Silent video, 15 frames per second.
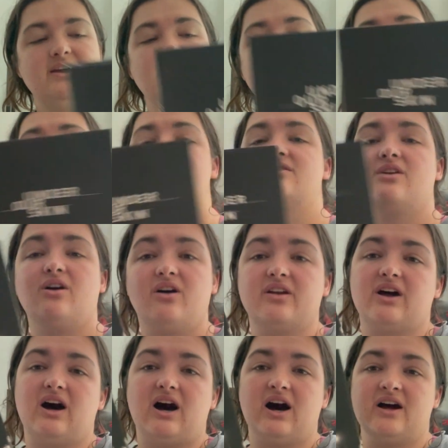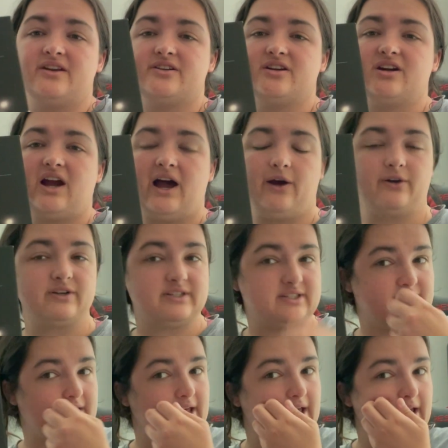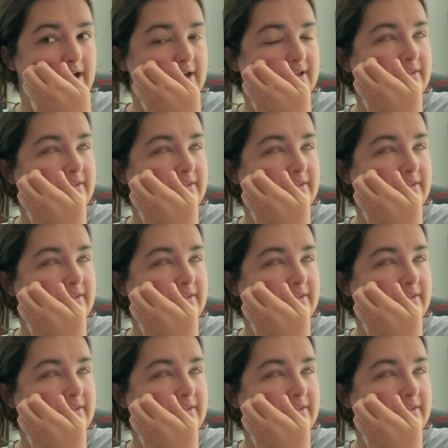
is called Under Our Skin.